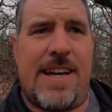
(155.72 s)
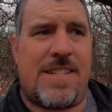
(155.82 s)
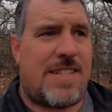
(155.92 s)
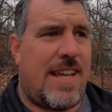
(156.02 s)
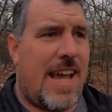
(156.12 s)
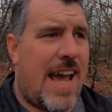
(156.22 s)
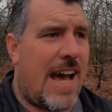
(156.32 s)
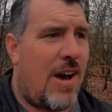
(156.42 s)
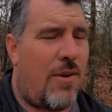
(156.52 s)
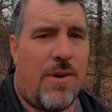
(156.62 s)
see
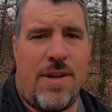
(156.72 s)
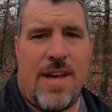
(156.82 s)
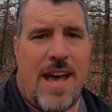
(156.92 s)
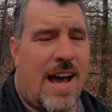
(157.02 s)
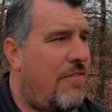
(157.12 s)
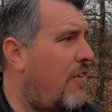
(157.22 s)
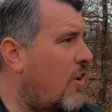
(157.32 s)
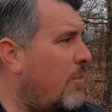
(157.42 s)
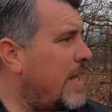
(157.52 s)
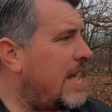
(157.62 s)
how
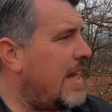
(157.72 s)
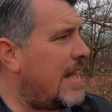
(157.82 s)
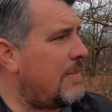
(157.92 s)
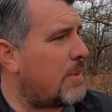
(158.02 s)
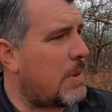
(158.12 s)
far we get.